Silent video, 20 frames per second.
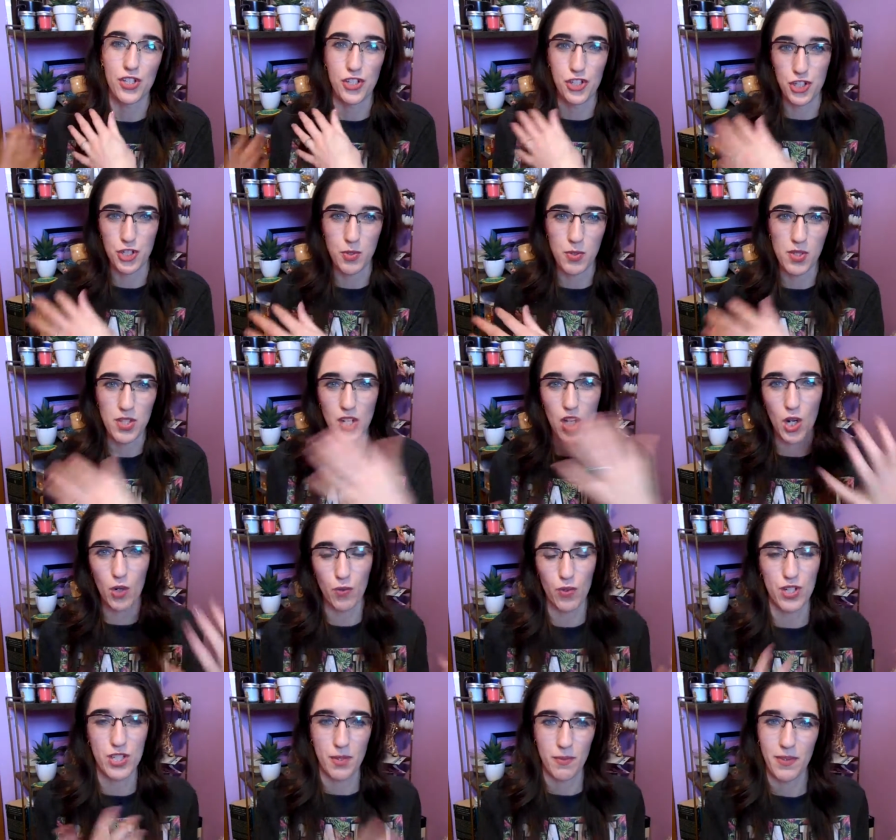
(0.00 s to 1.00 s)
choose it
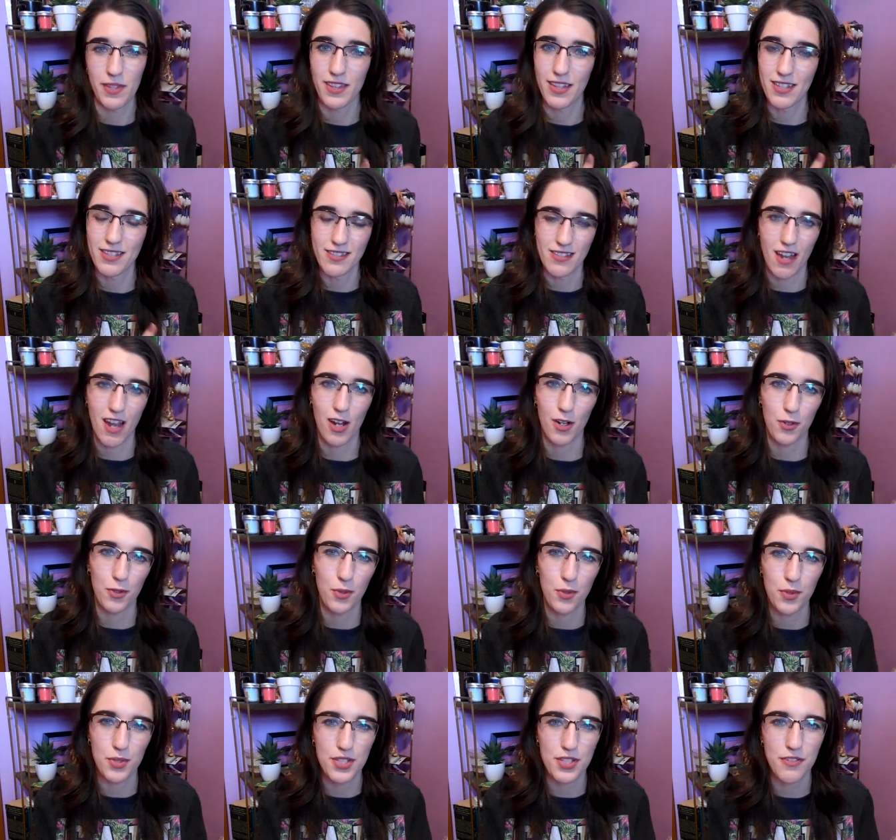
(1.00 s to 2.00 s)
over something that's not
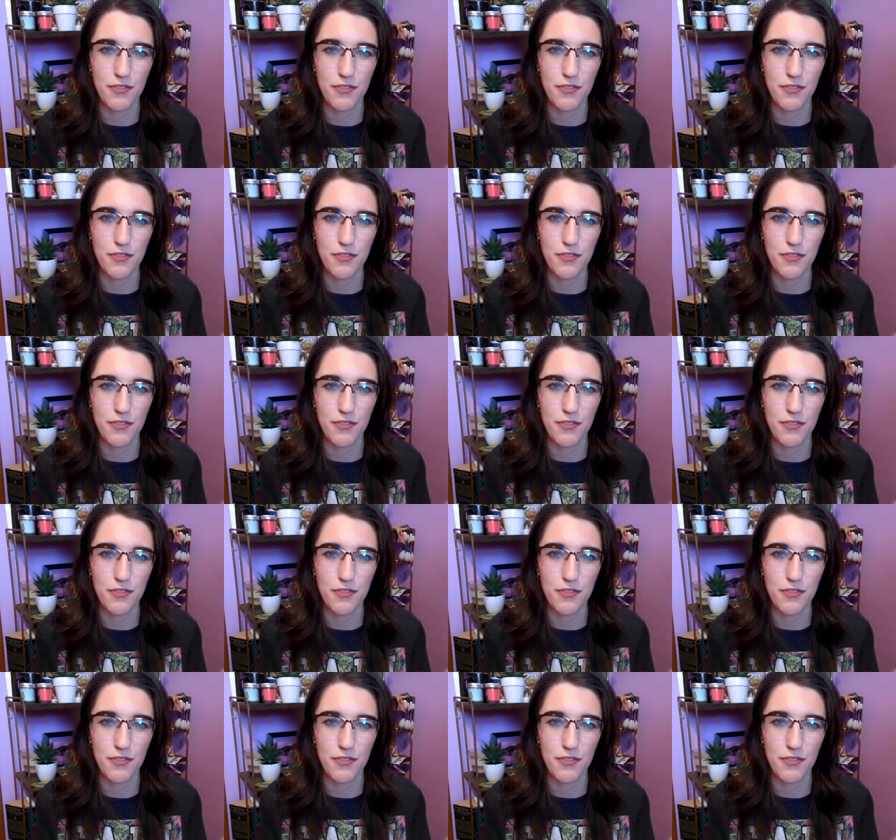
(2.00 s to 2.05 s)
cruelty